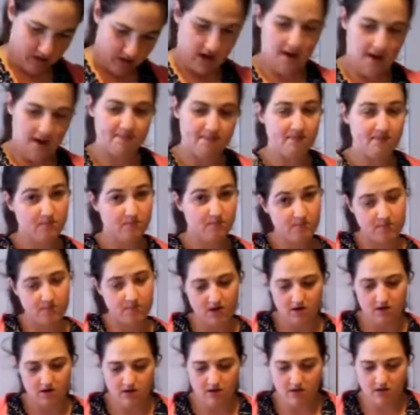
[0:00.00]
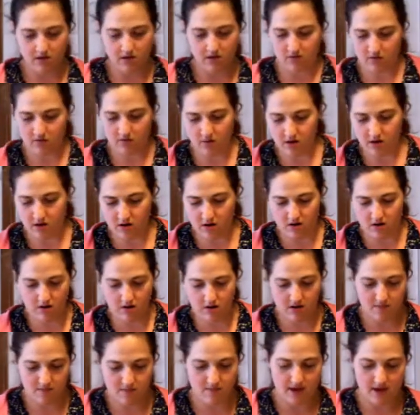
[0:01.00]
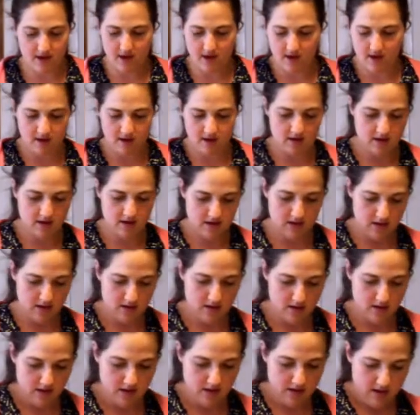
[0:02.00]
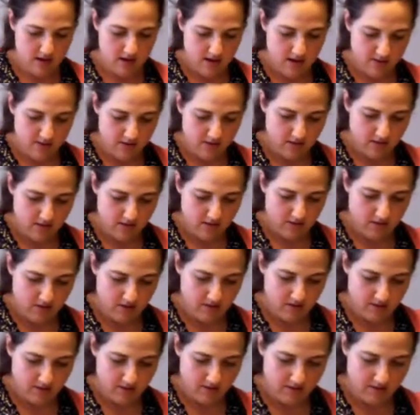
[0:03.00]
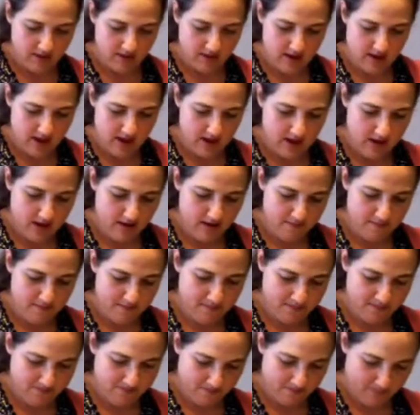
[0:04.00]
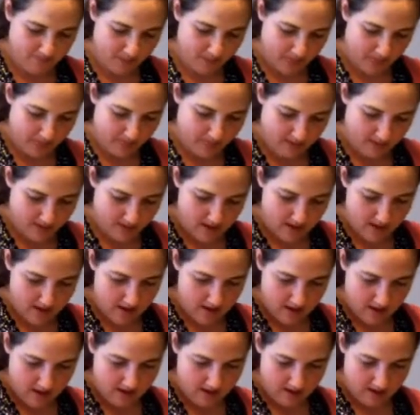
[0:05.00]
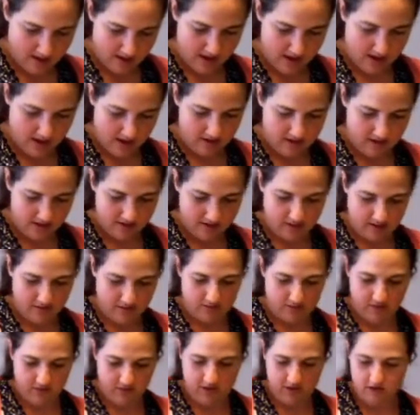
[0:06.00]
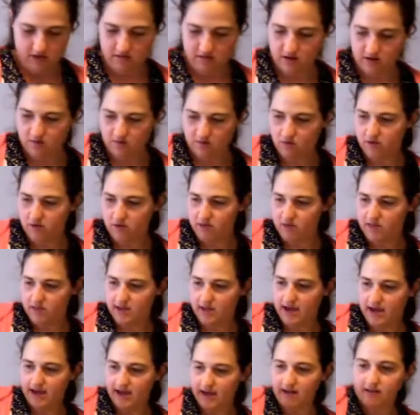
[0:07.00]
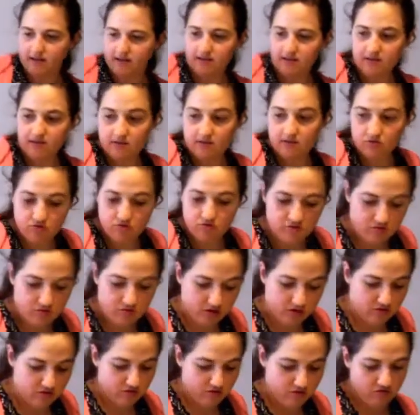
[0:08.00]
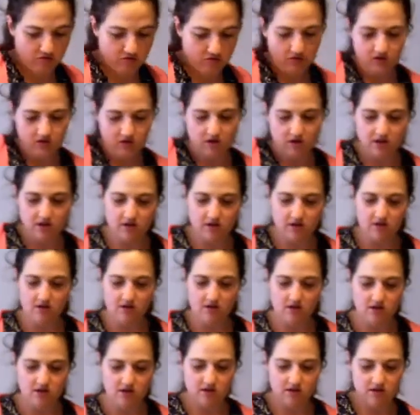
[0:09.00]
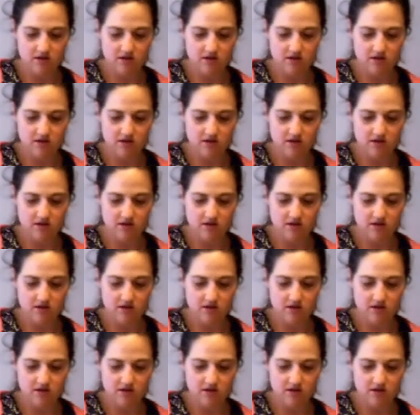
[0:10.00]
Okay, put a squirt of pink. I'm gonna start mixing that up. Yeah, you definitely don't need more than that. It's such a strong color.